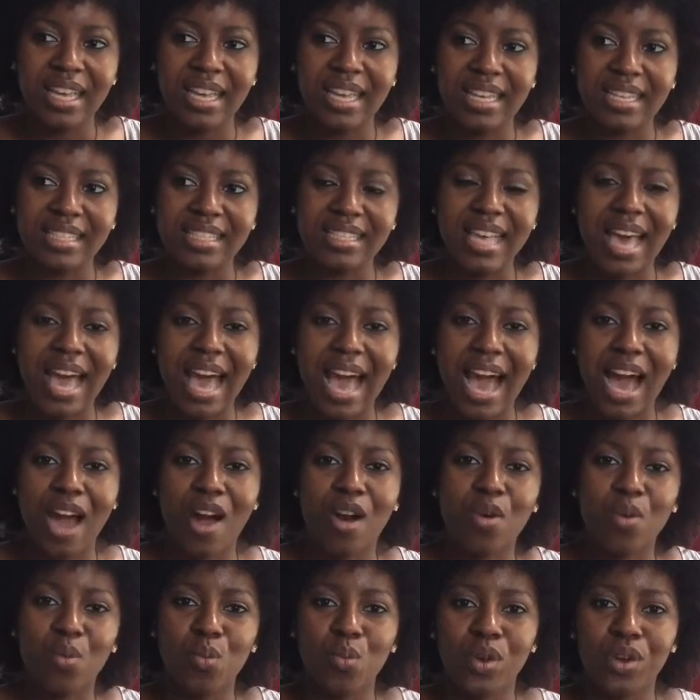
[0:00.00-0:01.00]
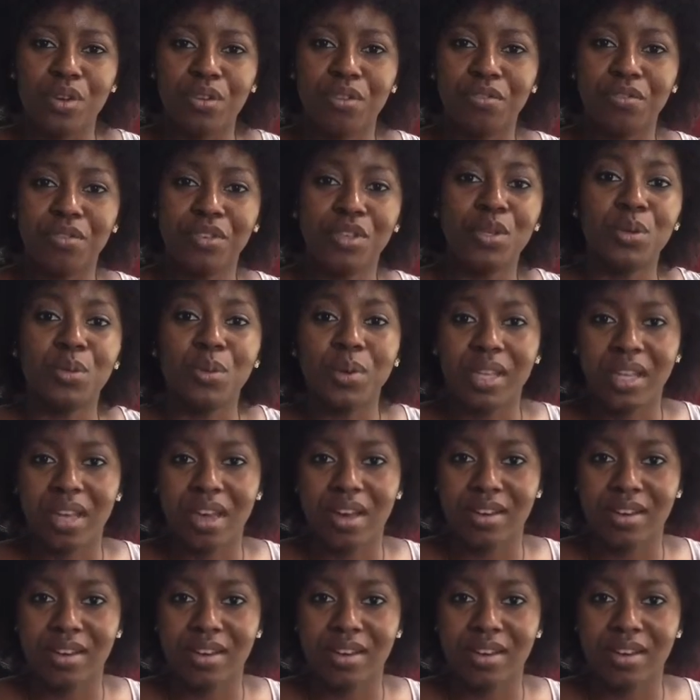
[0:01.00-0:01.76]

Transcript: it's how we're viewing